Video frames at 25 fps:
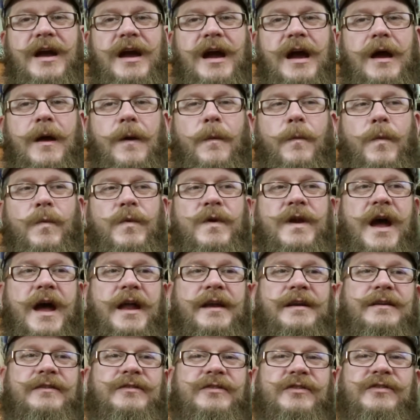
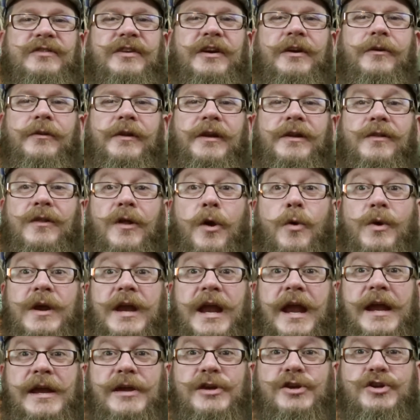Not necessarily
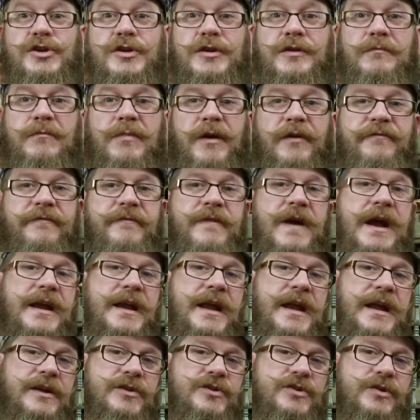location, but
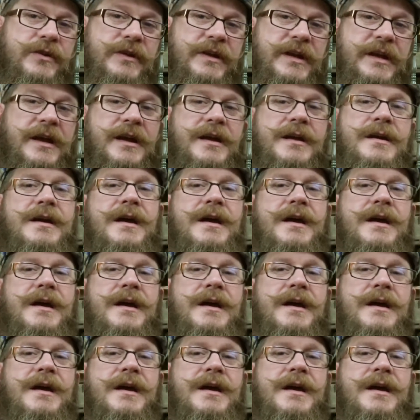financially.